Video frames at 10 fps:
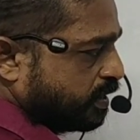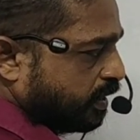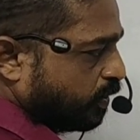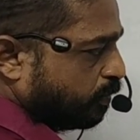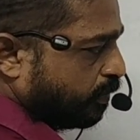
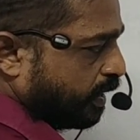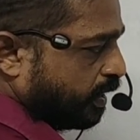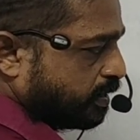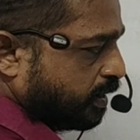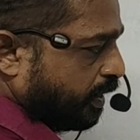0
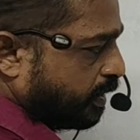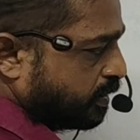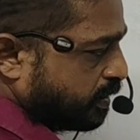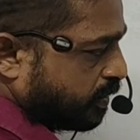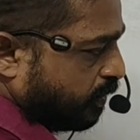minus 3x
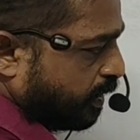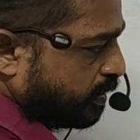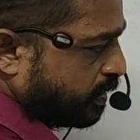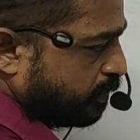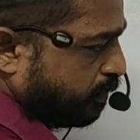
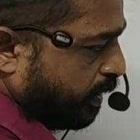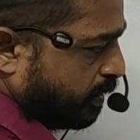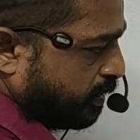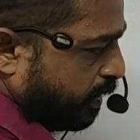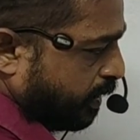square is
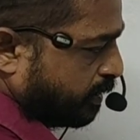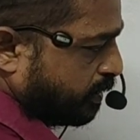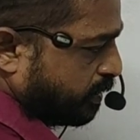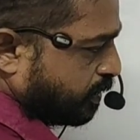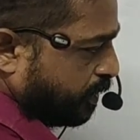minus 3x
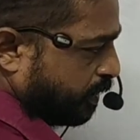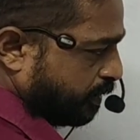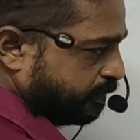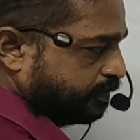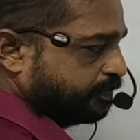square.
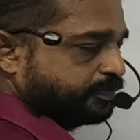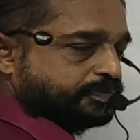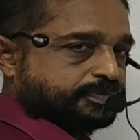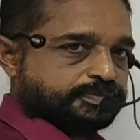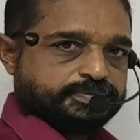
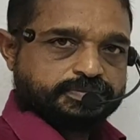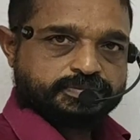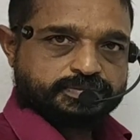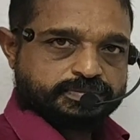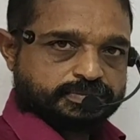
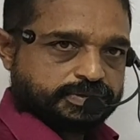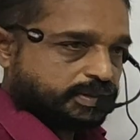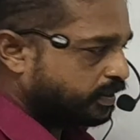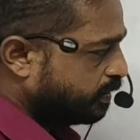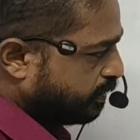So
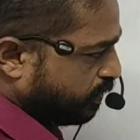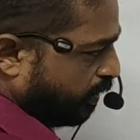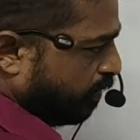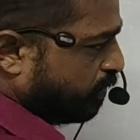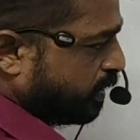
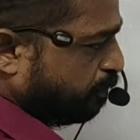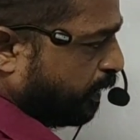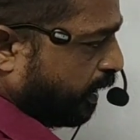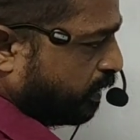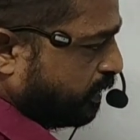you will have to
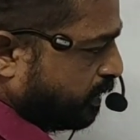subtract.